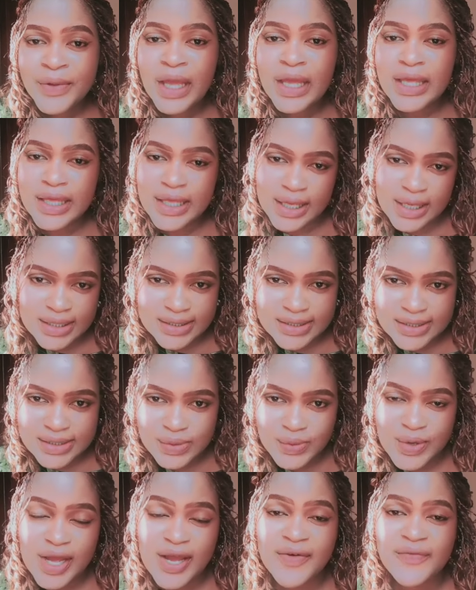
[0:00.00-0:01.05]
Yes,
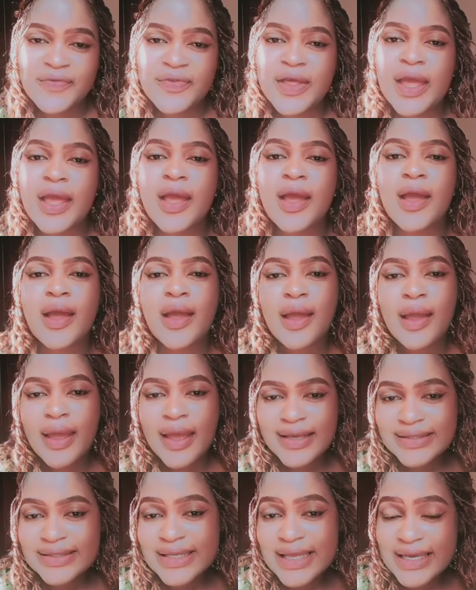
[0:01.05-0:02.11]
we have the
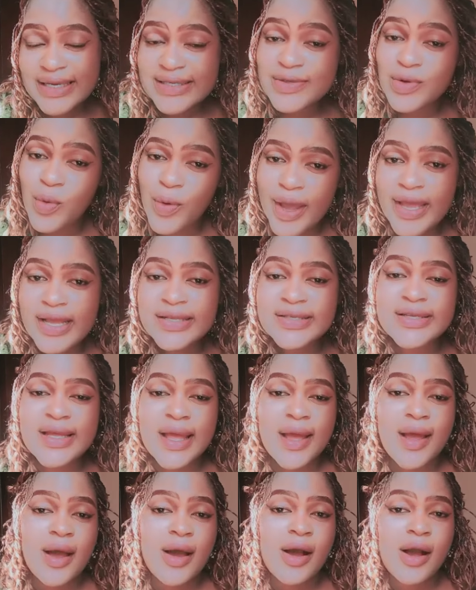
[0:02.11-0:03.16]
XX White
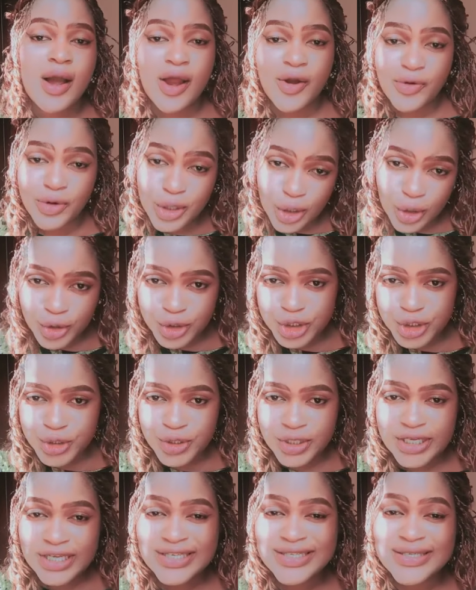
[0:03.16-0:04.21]
Carrot
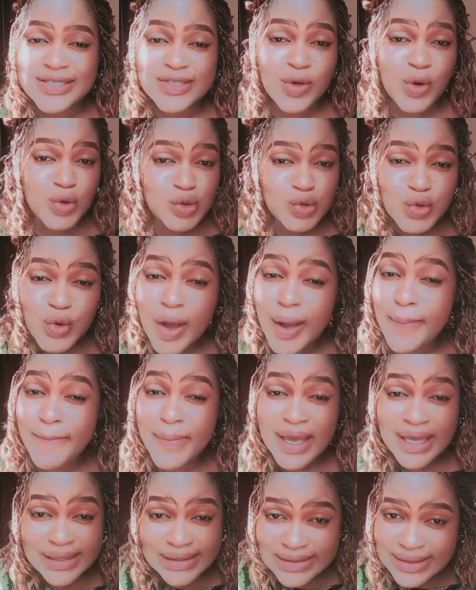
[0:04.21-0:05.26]
Lotion. It is also
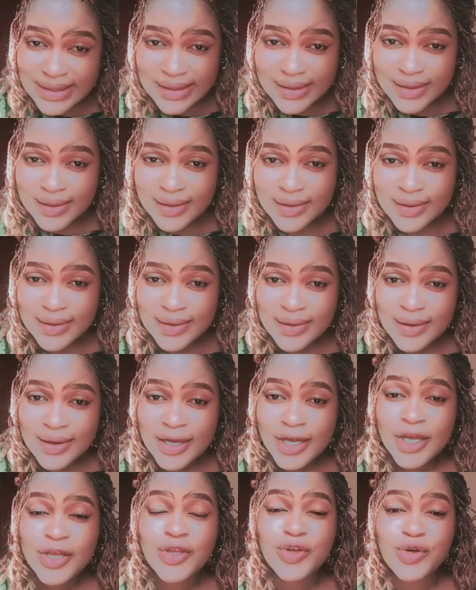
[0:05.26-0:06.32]
amazing.
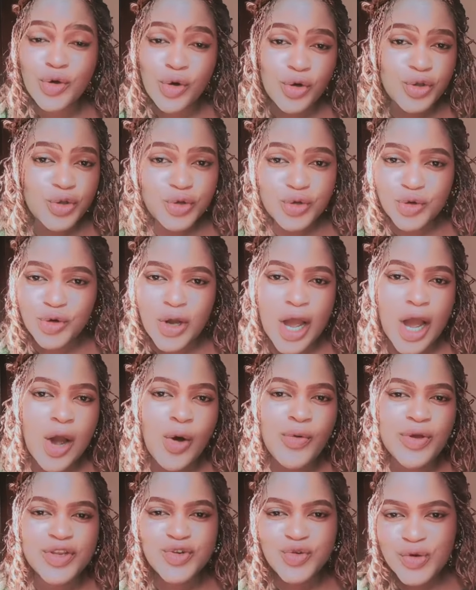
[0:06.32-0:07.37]
You know how
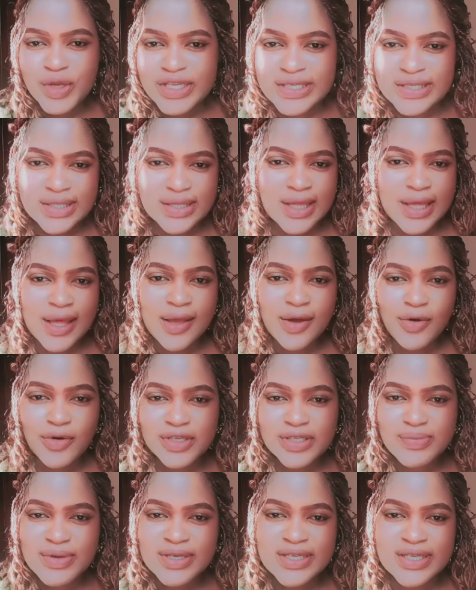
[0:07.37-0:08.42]
we treat the
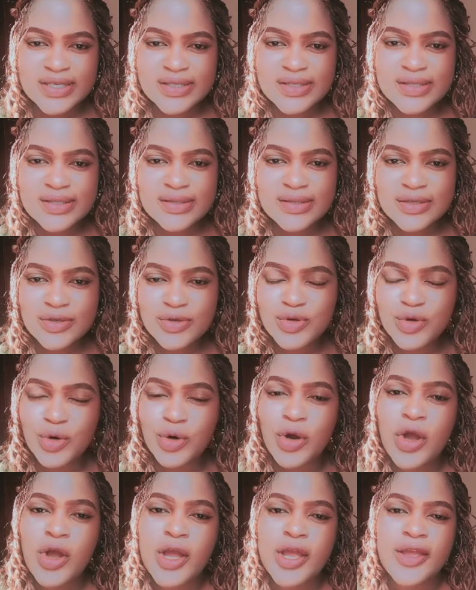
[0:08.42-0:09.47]
cosmetics, you know.
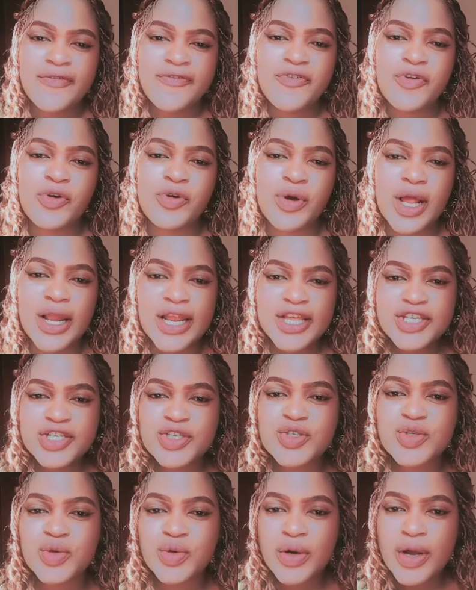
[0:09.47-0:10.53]
If you're allergic to